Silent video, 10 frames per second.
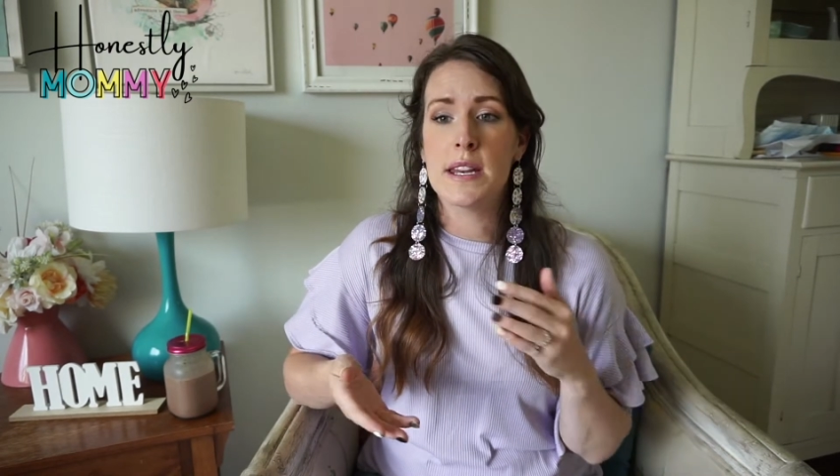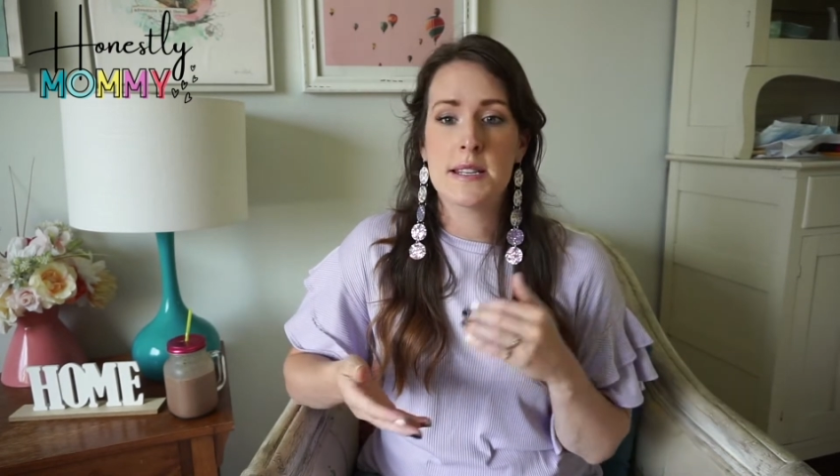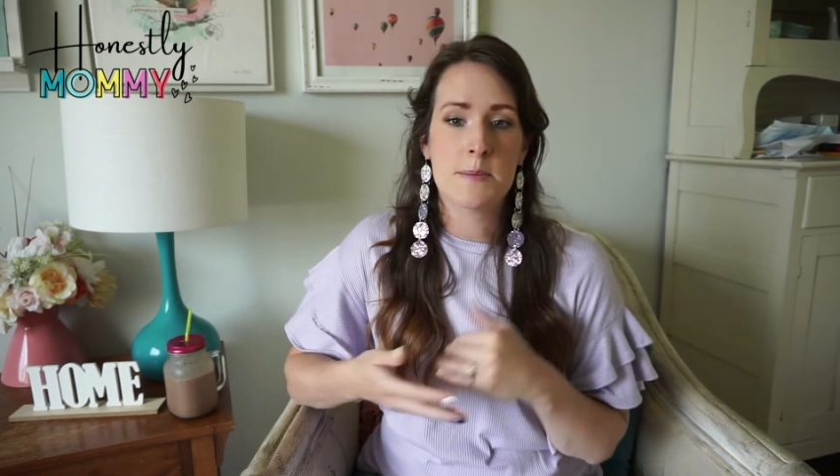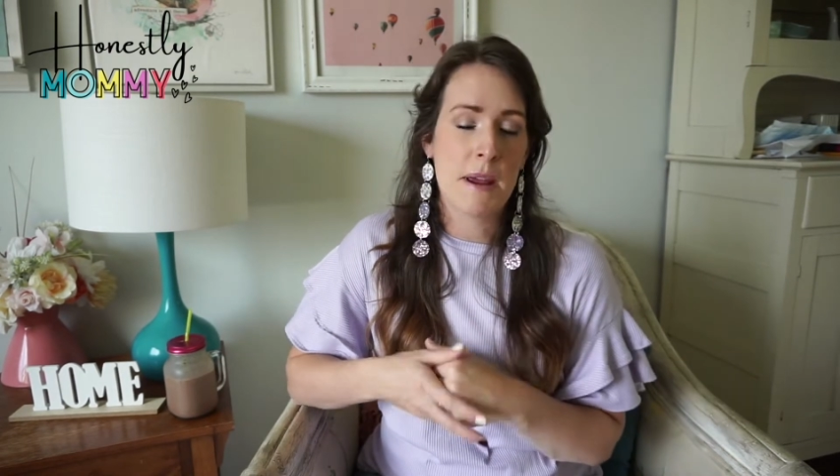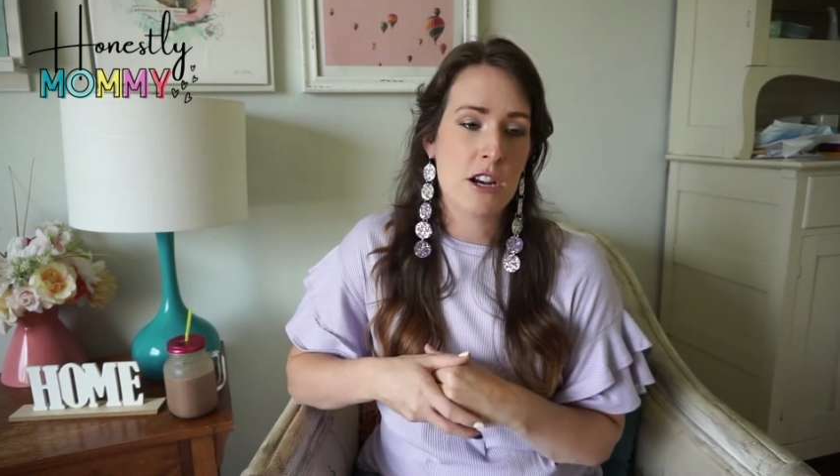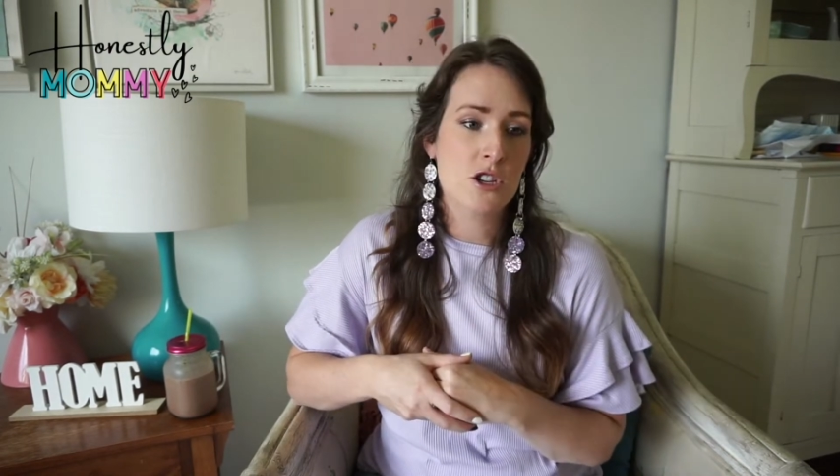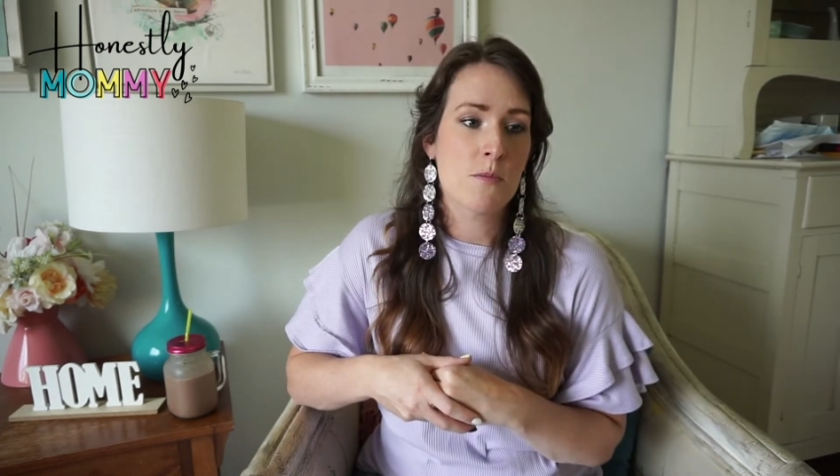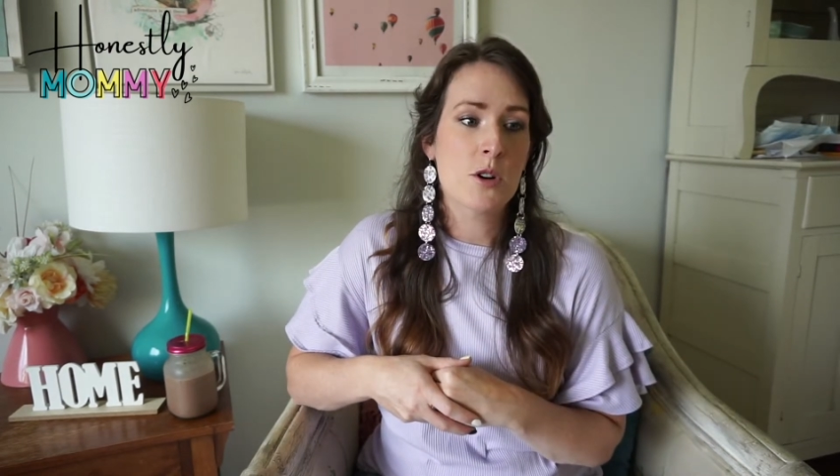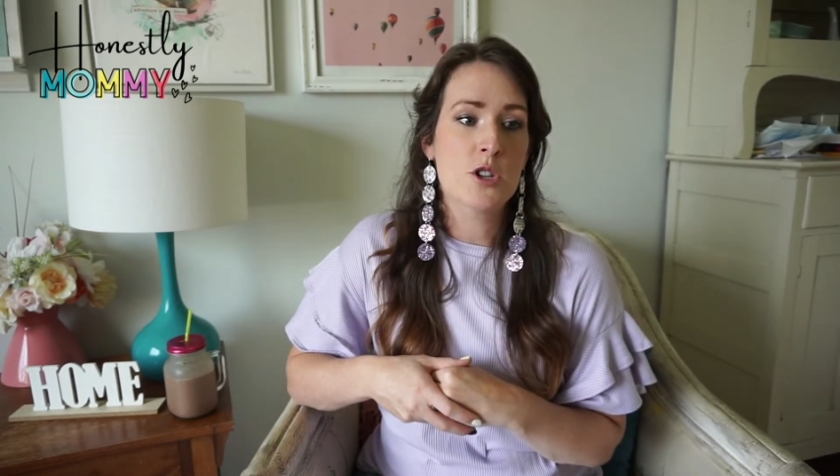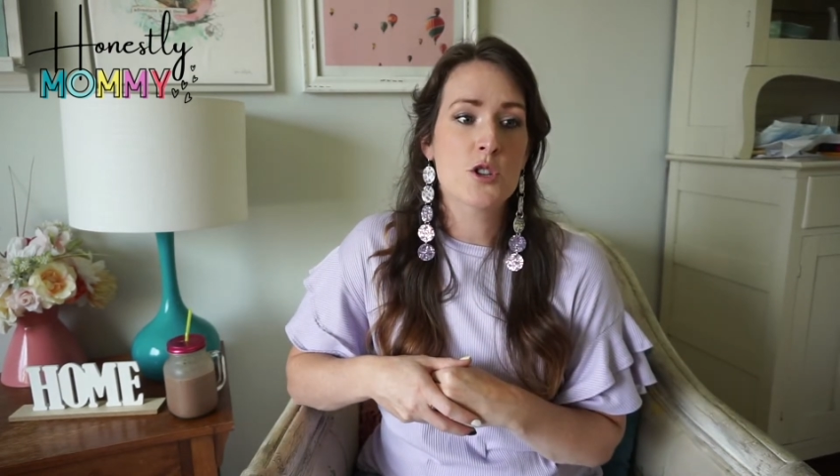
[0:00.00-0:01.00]
his Spanish
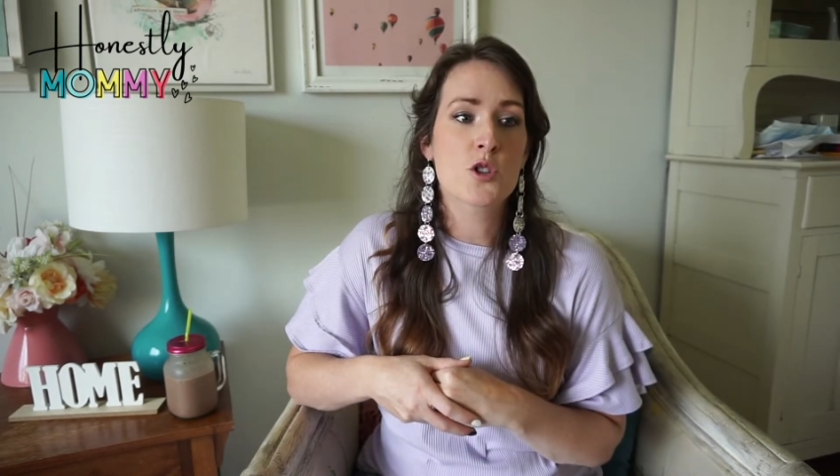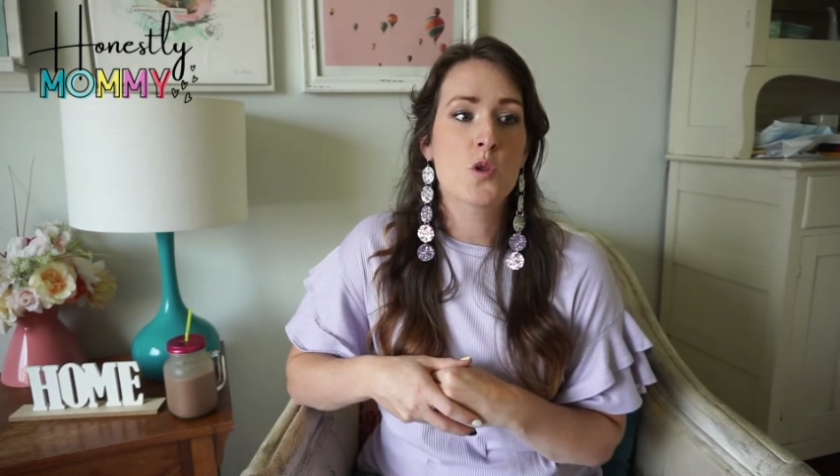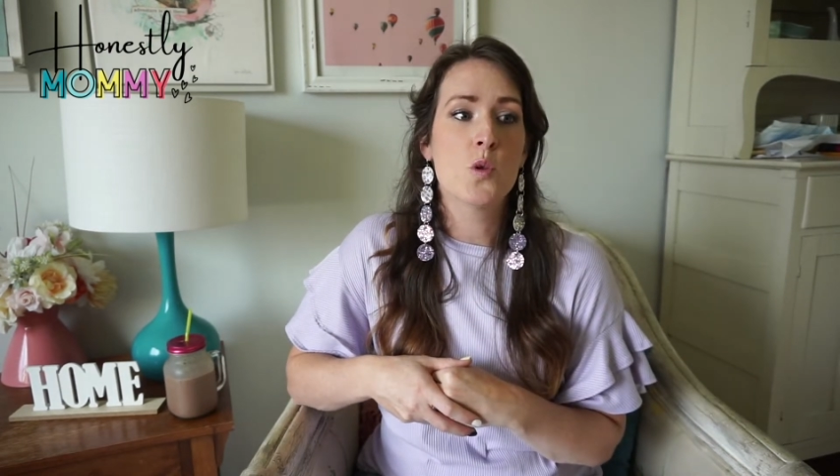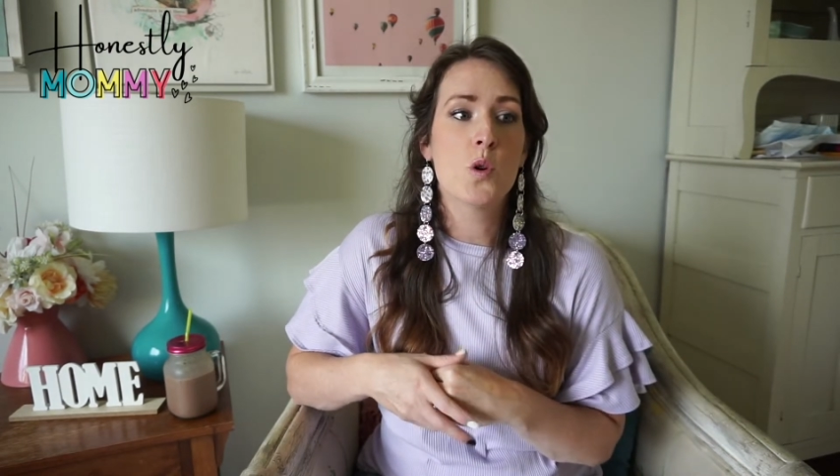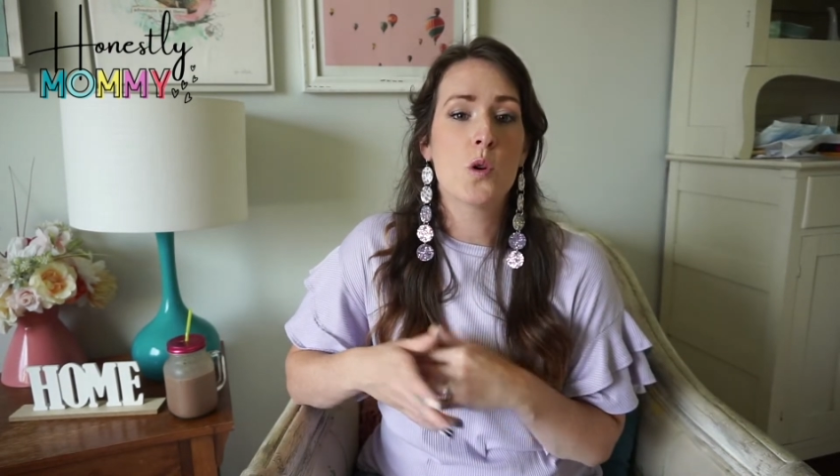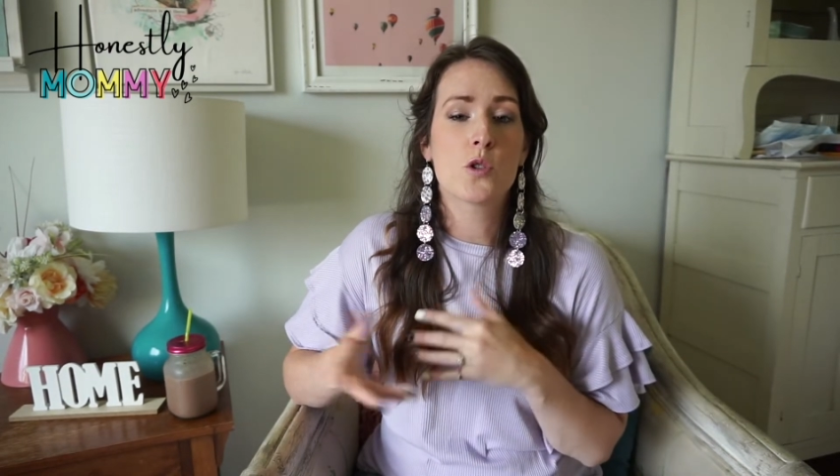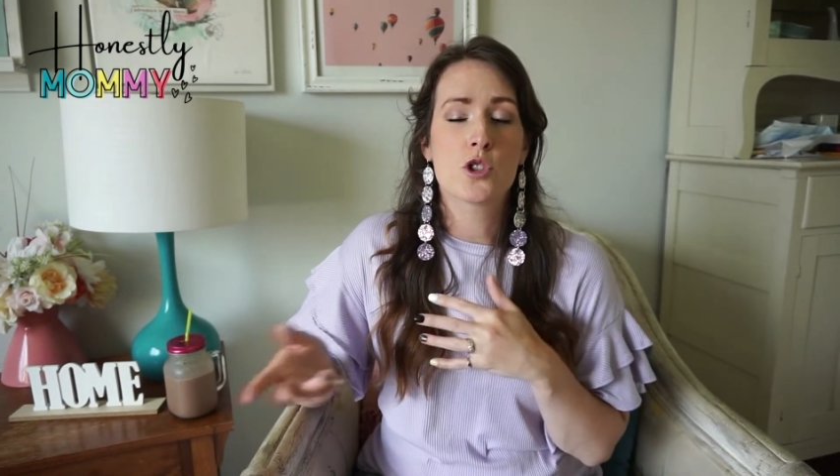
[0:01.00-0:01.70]
immersion school?